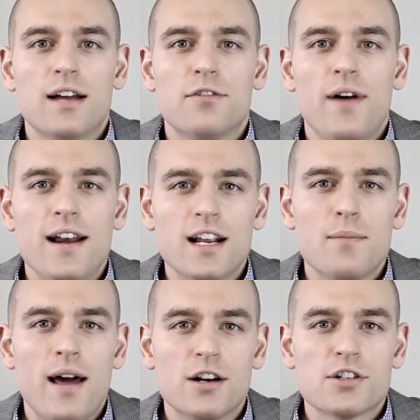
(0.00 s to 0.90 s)
and finding a
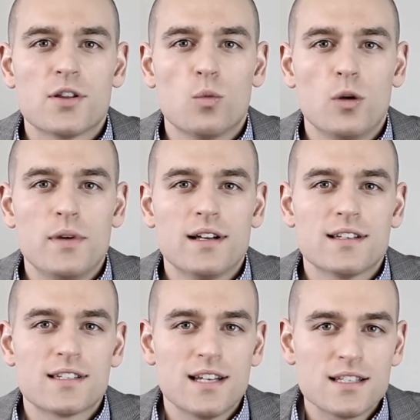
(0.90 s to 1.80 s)
manager that will be
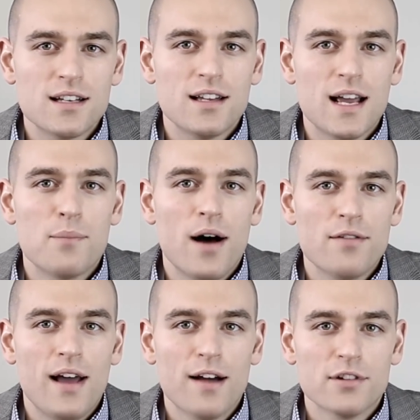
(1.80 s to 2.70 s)
consistently
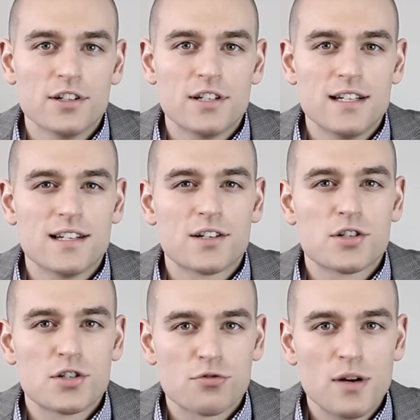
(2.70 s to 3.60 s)
above average is
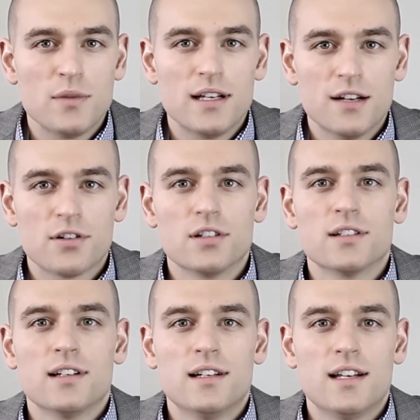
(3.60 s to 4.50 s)
extremely
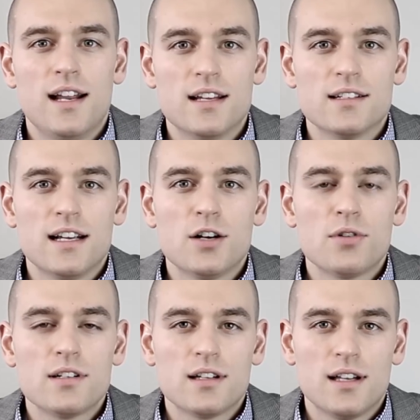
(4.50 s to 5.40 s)
difficult in today's
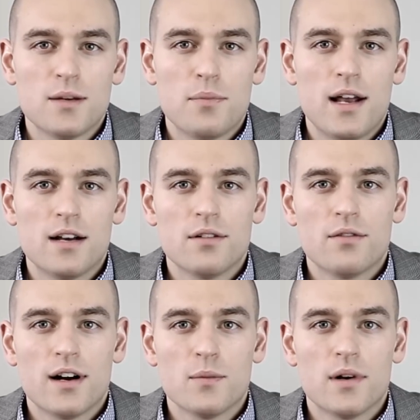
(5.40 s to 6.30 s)
increasingly competitive
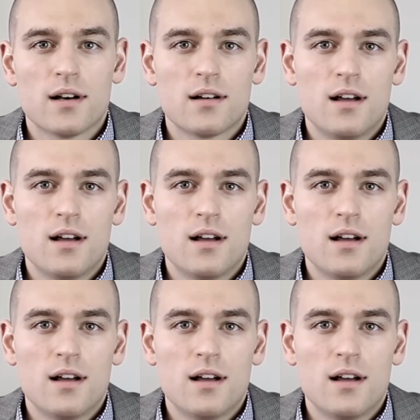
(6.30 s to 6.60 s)
environment.